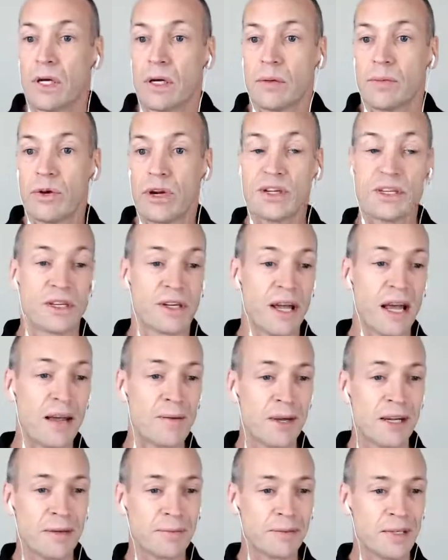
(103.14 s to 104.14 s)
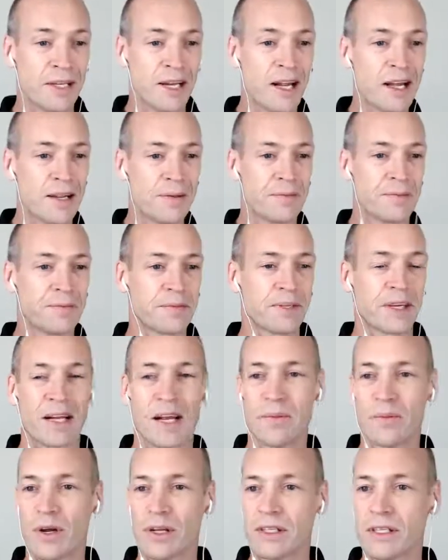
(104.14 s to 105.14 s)
Brenton, hey mate,
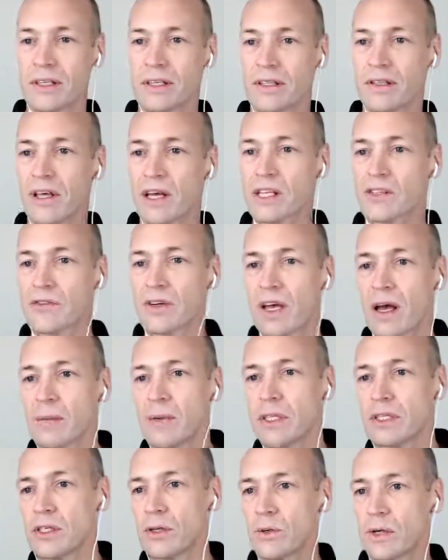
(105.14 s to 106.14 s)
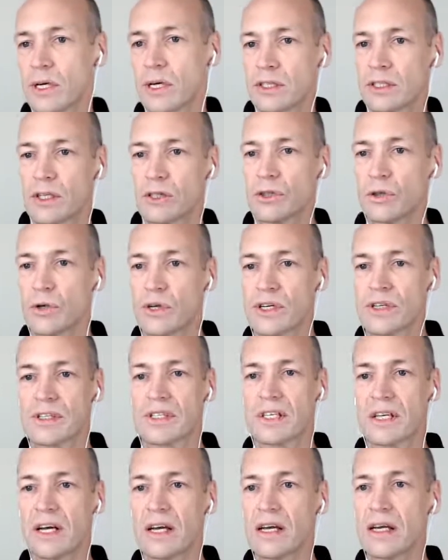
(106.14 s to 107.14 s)
g'day Brenton, thanks for coming to join us
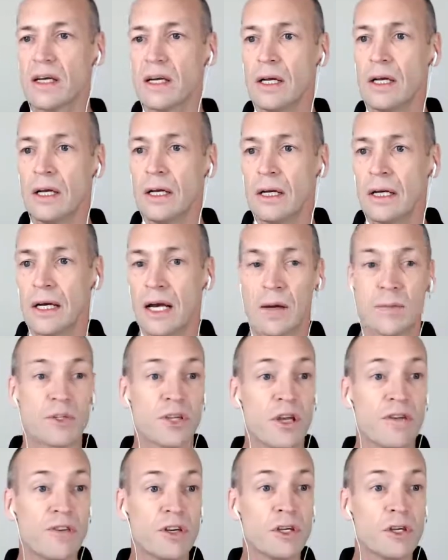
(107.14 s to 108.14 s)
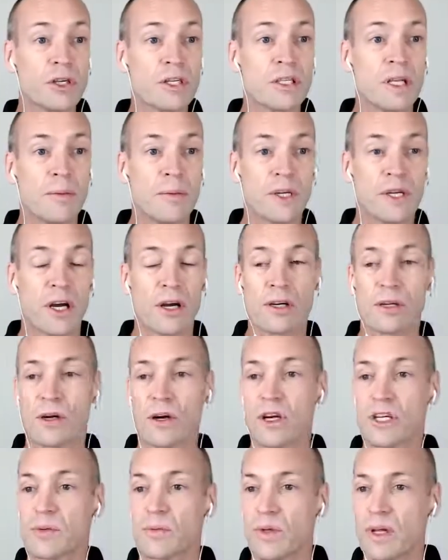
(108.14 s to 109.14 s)
today. So if you could just let me know,
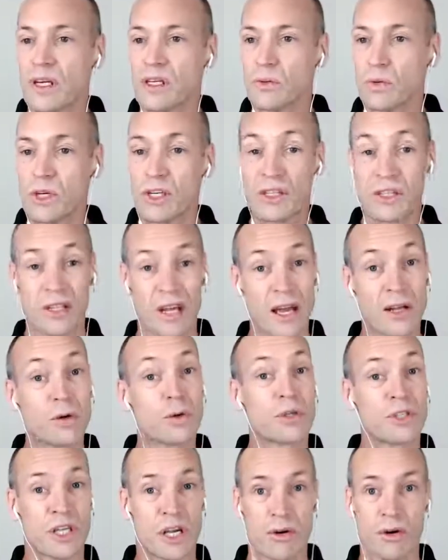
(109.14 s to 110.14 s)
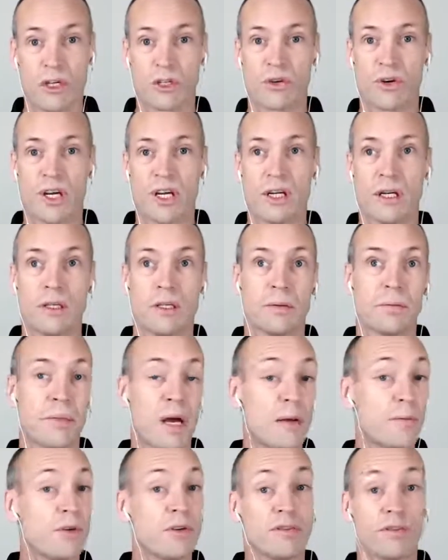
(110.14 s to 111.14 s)
guys, please, which state or territory
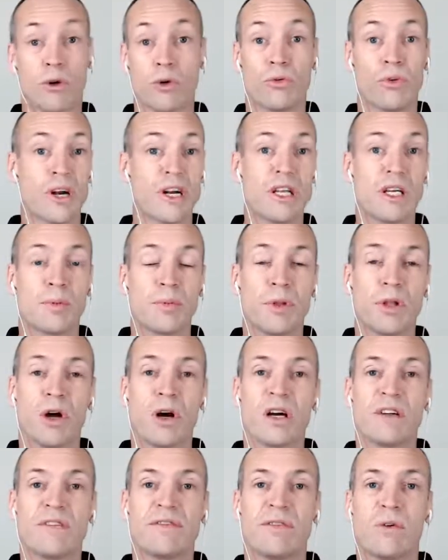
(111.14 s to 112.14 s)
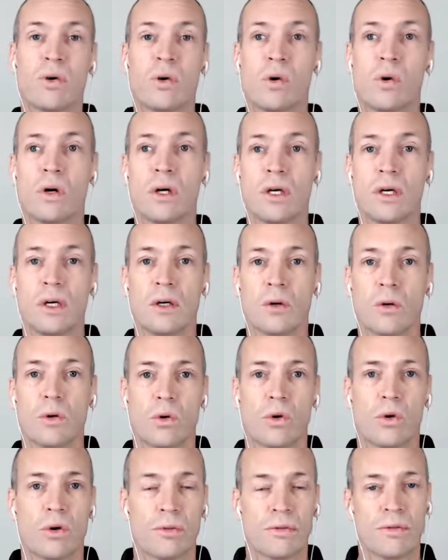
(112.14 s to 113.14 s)
maybe you've already applied for,
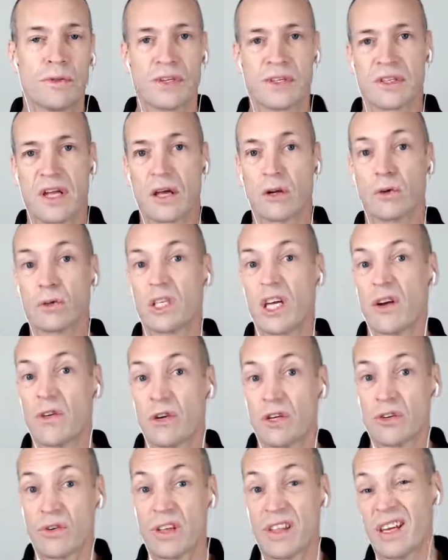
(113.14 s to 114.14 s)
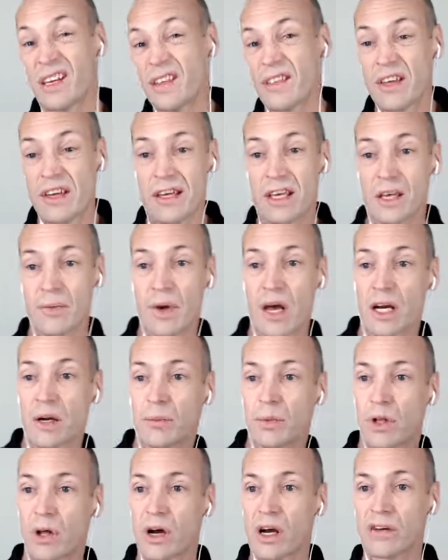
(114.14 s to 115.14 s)
or the state or territory that you're thinking about
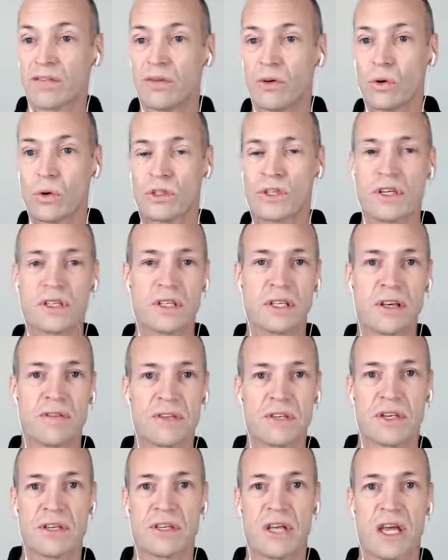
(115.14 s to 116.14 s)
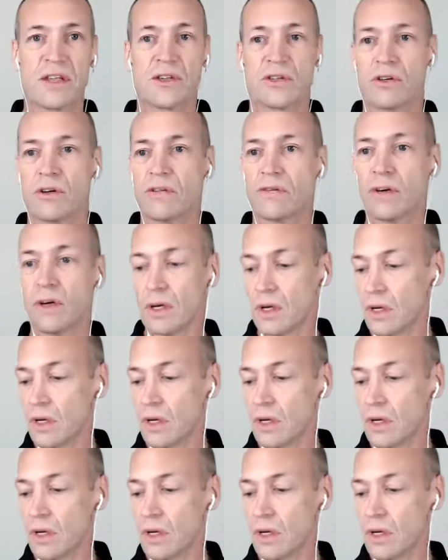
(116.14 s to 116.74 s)
applying for, just to give us a sense of